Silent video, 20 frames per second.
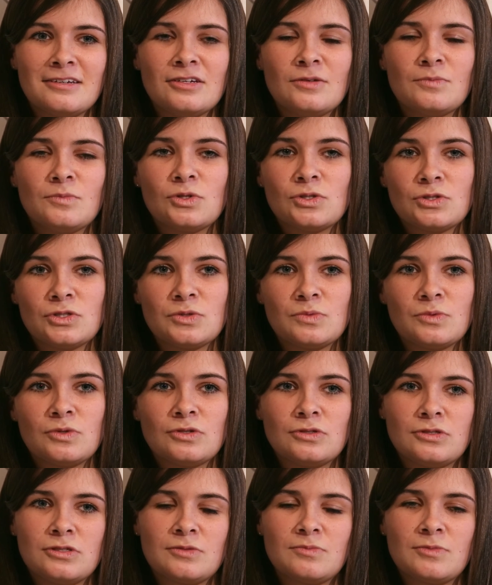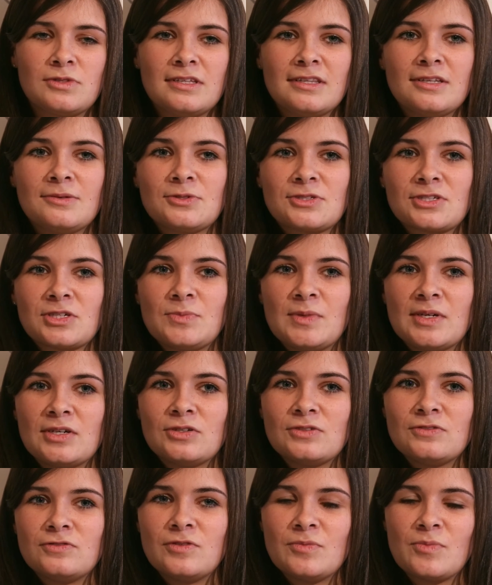but towards something that was going to be
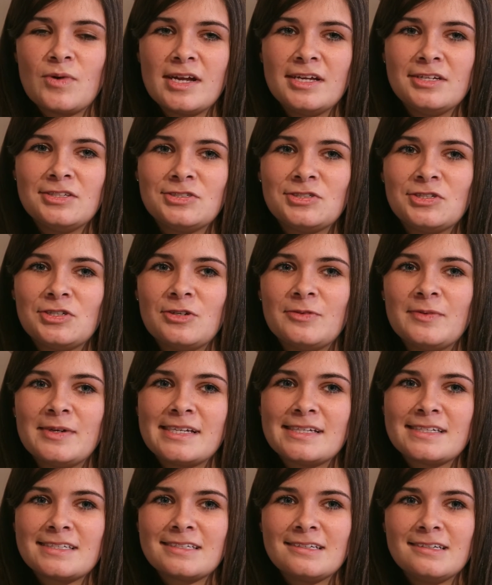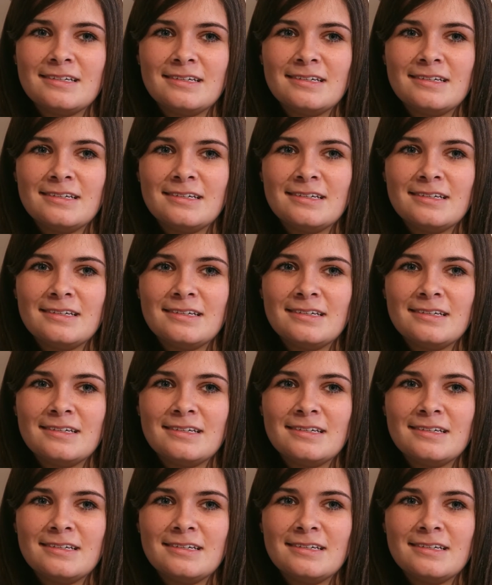good for brain tumours.